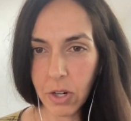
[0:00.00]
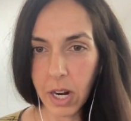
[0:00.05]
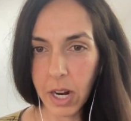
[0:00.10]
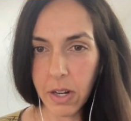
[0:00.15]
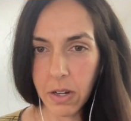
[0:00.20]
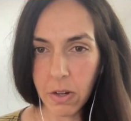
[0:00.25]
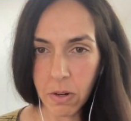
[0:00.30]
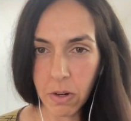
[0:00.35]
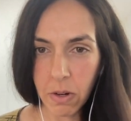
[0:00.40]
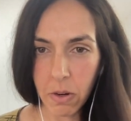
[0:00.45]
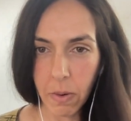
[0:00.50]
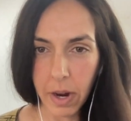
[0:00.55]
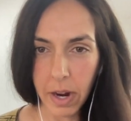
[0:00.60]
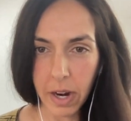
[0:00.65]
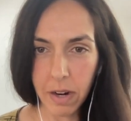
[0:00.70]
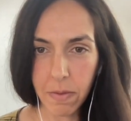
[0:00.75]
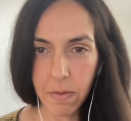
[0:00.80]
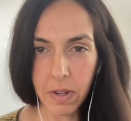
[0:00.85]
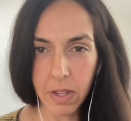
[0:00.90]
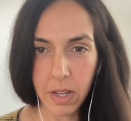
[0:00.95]
to
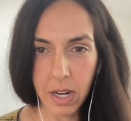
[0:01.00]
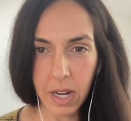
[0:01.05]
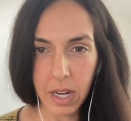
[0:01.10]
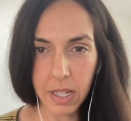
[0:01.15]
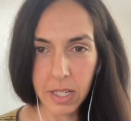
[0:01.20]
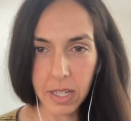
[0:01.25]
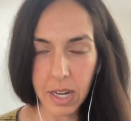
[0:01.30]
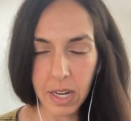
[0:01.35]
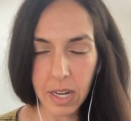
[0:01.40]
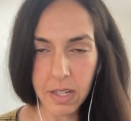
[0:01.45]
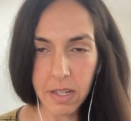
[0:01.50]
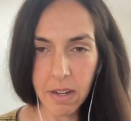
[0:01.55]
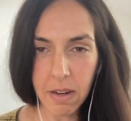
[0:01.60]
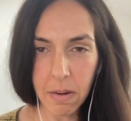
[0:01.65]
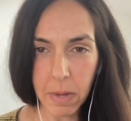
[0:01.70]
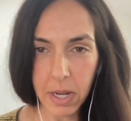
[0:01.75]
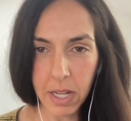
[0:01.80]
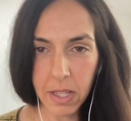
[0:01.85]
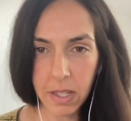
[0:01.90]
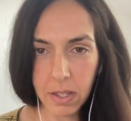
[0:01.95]
acquire for the next 18
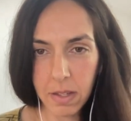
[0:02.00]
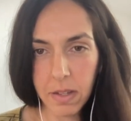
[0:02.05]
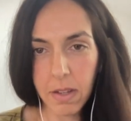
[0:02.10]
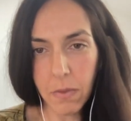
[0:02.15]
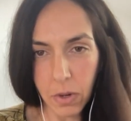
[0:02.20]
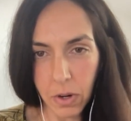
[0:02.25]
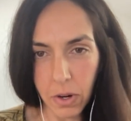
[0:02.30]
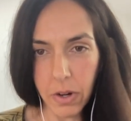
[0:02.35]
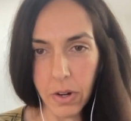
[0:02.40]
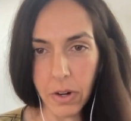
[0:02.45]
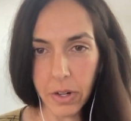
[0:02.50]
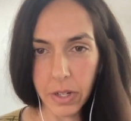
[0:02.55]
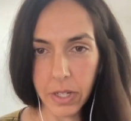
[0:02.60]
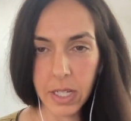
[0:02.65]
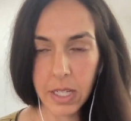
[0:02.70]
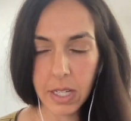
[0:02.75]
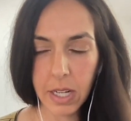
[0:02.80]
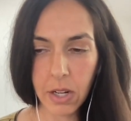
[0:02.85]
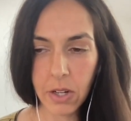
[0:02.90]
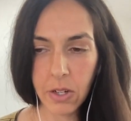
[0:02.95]
months if you're an early
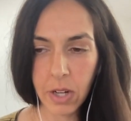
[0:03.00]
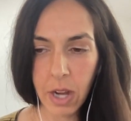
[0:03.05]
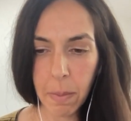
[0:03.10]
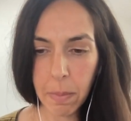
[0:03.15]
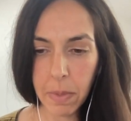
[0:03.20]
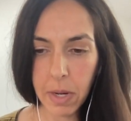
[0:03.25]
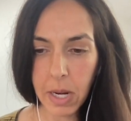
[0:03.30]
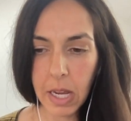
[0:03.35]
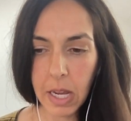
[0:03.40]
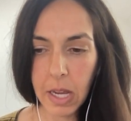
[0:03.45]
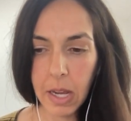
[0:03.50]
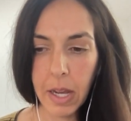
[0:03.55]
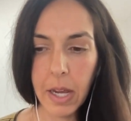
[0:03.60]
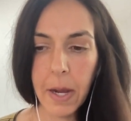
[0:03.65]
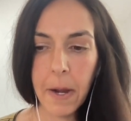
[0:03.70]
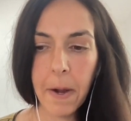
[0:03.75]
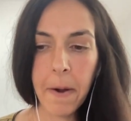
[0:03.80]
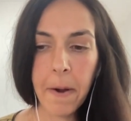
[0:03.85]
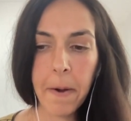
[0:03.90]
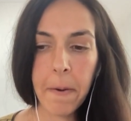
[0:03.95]
stage company?
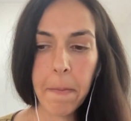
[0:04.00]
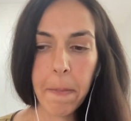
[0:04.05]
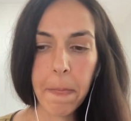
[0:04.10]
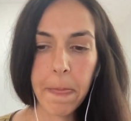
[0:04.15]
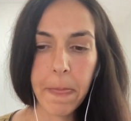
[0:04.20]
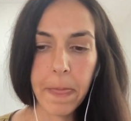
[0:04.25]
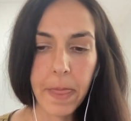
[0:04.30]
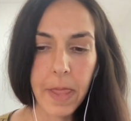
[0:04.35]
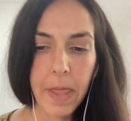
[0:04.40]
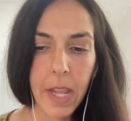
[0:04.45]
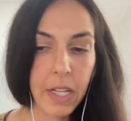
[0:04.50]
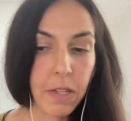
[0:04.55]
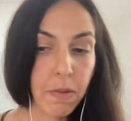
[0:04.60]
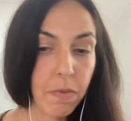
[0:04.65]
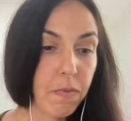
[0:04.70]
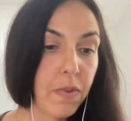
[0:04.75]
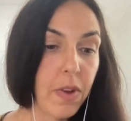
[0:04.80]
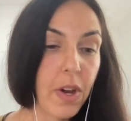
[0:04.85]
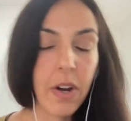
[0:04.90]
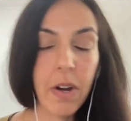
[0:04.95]
It's
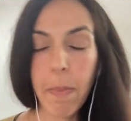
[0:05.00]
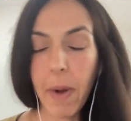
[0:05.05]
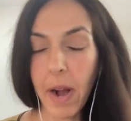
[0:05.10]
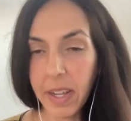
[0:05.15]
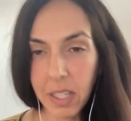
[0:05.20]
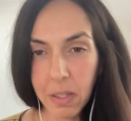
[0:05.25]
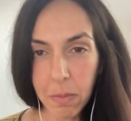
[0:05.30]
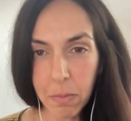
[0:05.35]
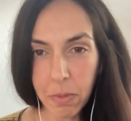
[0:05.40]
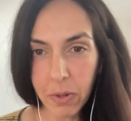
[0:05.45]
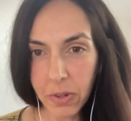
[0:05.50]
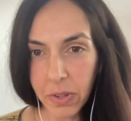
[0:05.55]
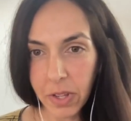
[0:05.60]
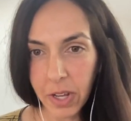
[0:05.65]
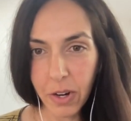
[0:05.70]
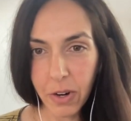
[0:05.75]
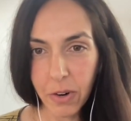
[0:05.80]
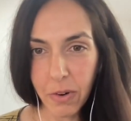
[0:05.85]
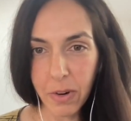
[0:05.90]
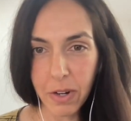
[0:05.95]
very possible that
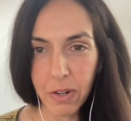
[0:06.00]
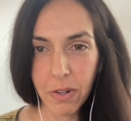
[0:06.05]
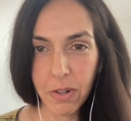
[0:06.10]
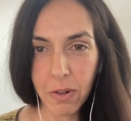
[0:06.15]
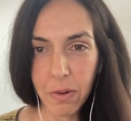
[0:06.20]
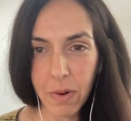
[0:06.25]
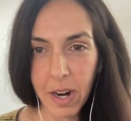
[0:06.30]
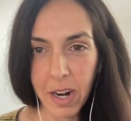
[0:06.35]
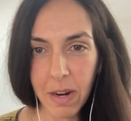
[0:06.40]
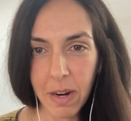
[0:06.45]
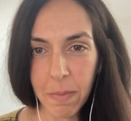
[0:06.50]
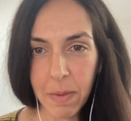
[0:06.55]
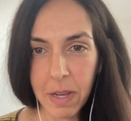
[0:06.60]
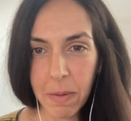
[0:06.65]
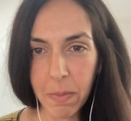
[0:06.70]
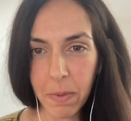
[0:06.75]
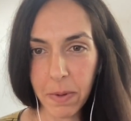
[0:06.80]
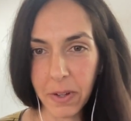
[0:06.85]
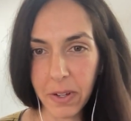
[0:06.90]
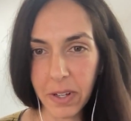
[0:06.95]
you're going to acquire
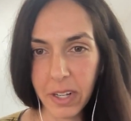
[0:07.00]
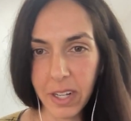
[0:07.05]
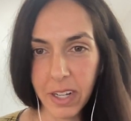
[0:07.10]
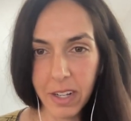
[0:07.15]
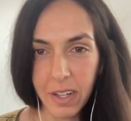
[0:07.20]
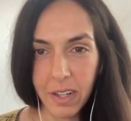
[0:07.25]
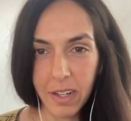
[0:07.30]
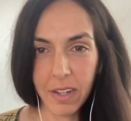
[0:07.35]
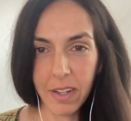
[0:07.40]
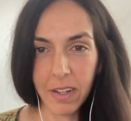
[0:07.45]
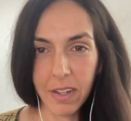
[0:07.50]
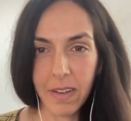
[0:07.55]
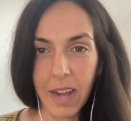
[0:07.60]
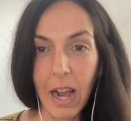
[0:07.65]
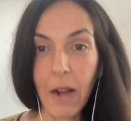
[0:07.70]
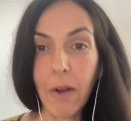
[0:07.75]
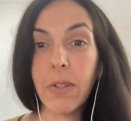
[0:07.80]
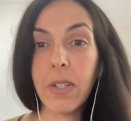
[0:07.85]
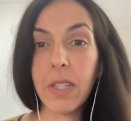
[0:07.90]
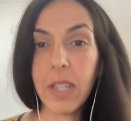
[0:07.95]
people
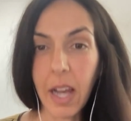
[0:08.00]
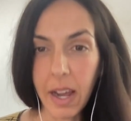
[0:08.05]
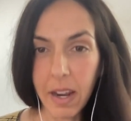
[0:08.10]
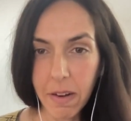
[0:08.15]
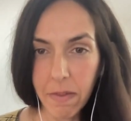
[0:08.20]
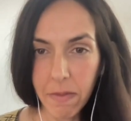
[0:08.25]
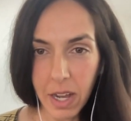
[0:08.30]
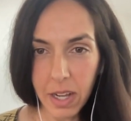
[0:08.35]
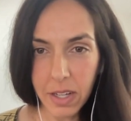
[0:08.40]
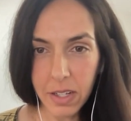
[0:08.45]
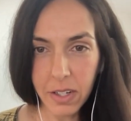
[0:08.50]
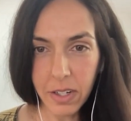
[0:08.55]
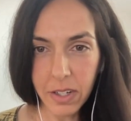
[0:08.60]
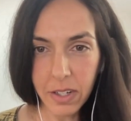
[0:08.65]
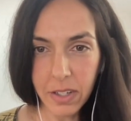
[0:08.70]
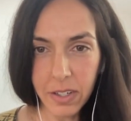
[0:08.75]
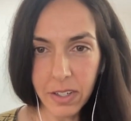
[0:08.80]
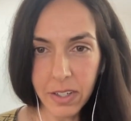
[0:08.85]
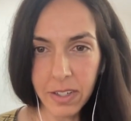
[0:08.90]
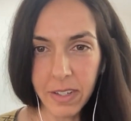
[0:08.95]
outside of that
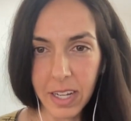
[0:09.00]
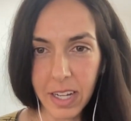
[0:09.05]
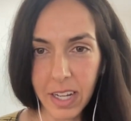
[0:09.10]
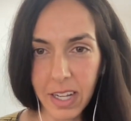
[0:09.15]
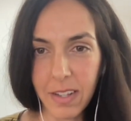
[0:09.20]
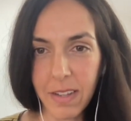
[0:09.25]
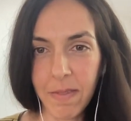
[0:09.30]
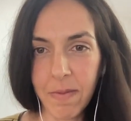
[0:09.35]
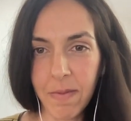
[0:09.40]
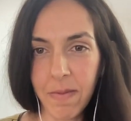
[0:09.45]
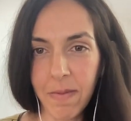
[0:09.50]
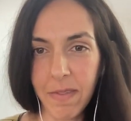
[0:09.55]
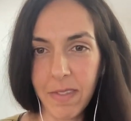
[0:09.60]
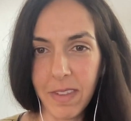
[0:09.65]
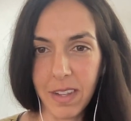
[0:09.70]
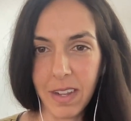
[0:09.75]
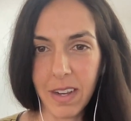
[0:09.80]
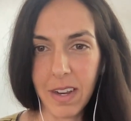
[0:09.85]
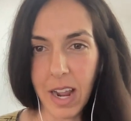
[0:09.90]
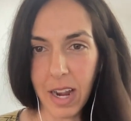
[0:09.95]
circle, like in
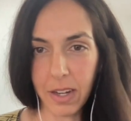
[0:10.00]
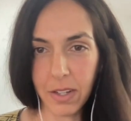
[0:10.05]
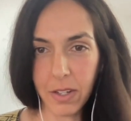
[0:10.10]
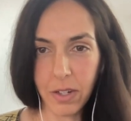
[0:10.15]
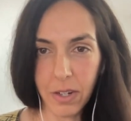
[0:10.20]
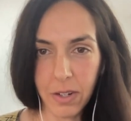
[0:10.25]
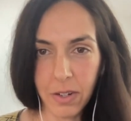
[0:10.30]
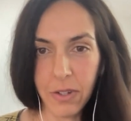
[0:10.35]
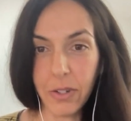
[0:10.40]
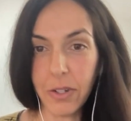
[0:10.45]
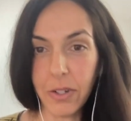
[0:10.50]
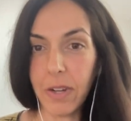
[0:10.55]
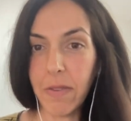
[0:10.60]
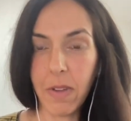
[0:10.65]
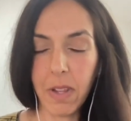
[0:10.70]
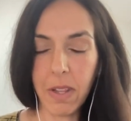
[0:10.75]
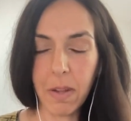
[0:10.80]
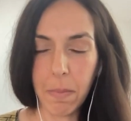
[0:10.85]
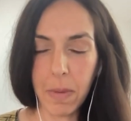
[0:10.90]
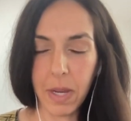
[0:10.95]
the next circle or
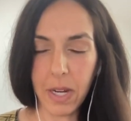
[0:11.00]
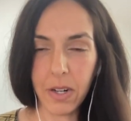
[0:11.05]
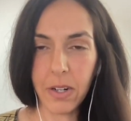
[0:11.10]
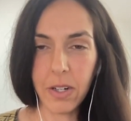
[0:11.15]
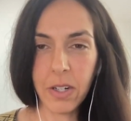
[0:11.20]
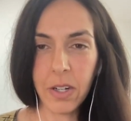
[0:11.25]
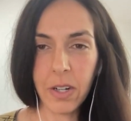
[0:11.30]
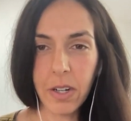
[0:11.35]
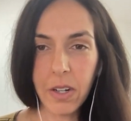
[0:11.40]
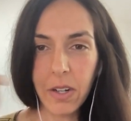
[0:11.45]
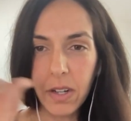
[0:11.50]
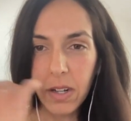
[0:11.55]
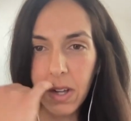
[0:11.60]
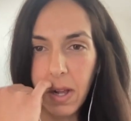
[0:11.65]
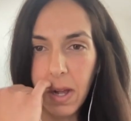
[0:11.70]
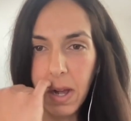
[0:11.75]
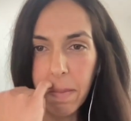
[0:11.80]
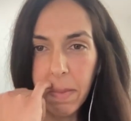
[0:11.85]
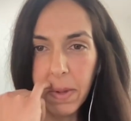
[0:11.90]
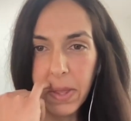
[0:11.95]
even the bigger circle,
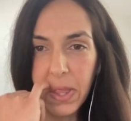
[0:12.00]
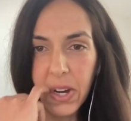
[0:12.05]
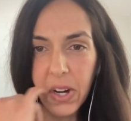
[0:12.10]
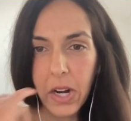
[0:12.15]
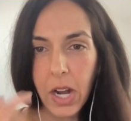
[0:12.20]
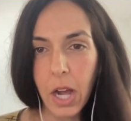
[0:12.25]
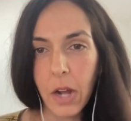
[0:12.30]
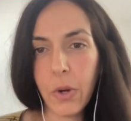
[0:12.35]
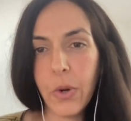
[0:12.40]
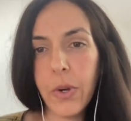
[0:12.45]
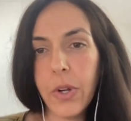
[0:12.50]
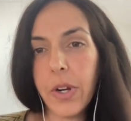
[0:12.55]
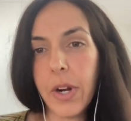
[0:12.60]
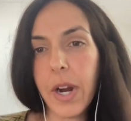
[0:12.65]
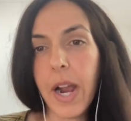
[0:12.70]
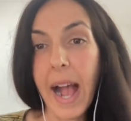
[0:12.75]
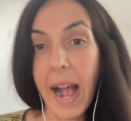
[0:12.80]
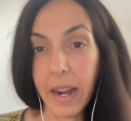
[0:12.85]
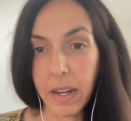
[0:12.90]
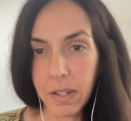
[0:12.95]
but they're not who you're
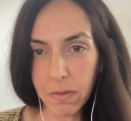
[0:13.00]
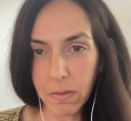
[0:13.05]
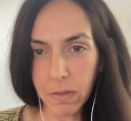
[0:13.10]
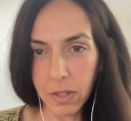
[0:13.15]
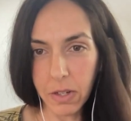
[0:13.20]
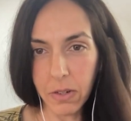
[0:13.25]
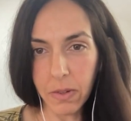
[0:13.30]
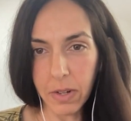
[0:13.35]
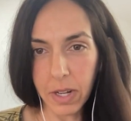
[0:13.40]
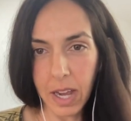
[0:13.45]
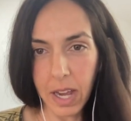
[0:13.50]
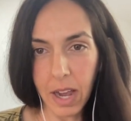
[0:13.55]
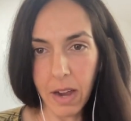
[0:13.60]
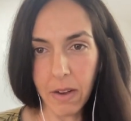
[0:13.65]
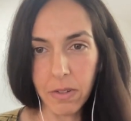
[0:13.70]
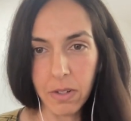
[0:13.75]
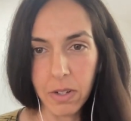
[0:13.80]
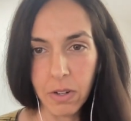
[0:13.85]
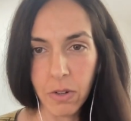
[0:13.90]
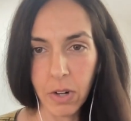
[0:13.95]
actively going out
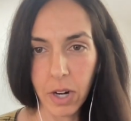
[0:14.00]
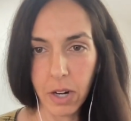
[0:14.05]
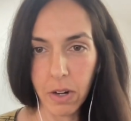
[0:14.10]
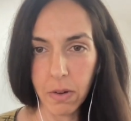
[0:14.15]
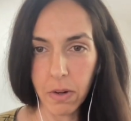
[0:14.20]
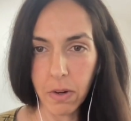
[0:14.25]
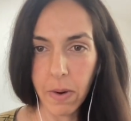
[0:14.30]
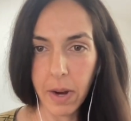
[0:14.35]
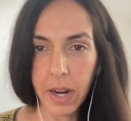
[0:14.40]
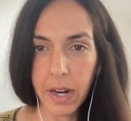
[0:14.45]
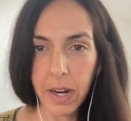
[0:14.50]
to try to acquire.